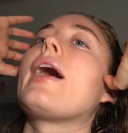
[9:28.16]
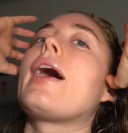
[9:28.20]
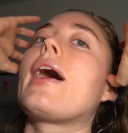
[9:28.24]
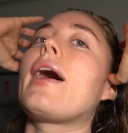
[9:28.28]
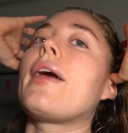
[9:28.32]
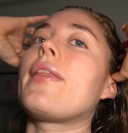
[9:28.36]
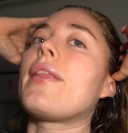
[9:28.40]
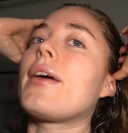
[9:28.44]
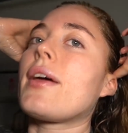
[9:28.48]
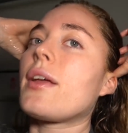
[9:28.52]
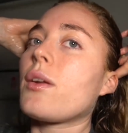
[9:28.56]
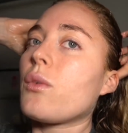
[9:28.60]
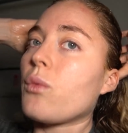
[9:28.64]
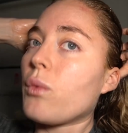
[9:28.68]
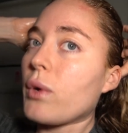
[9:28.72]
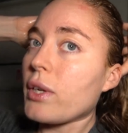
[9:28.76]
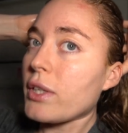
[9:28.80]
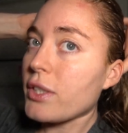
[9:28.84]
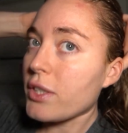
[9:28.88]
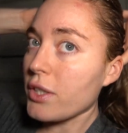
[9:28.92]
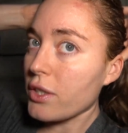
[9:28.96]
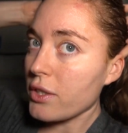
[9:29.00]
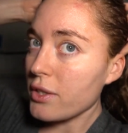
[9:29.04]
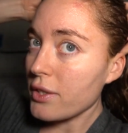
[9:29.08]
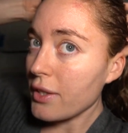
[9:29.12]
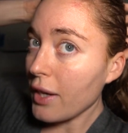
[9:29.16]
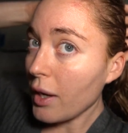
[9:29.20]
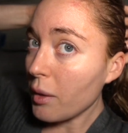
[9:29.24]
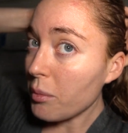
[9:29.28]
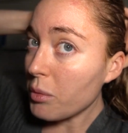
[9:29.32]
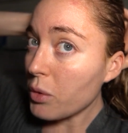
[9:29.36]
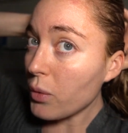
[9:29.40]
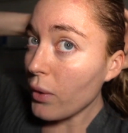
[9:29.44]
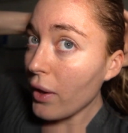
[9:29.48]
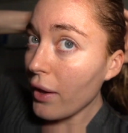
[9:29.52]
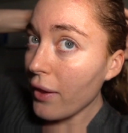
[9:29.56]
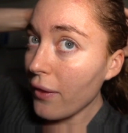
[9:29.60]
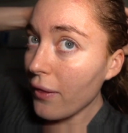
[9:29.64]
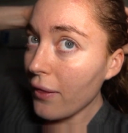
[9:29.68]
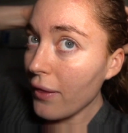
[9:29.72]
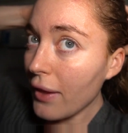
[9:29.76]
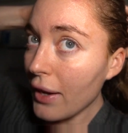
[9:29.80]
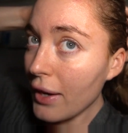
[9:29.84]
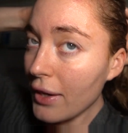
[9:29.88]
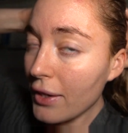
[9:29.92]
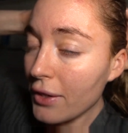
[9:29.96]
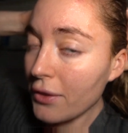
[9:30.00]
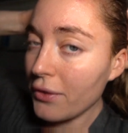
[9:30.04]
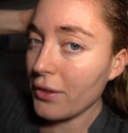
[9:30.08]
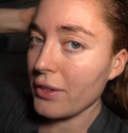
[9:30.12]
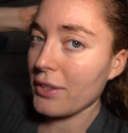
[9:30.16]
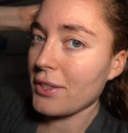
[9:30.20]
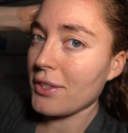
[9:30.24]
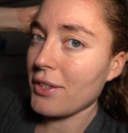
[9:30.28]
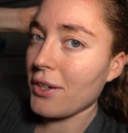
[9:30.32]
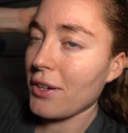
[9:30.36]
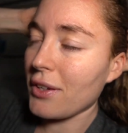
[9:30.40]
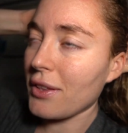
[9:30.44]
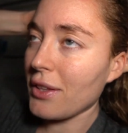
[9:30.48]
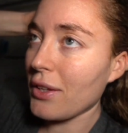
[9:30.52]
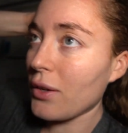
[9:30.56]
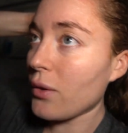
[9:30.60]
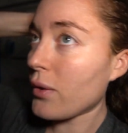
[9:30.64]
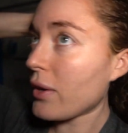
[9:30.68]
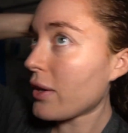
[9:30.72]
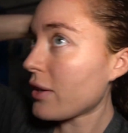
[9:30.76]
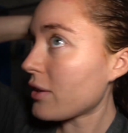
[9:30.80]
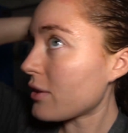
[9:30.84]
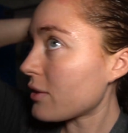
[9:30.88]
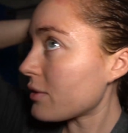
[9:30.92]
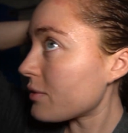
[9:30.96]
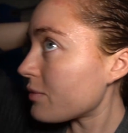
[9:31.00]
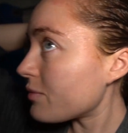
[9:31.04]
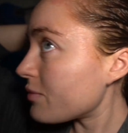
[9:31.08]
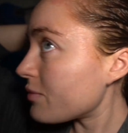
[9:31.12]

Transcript: And then once your scalp's wet, then you can start the oil.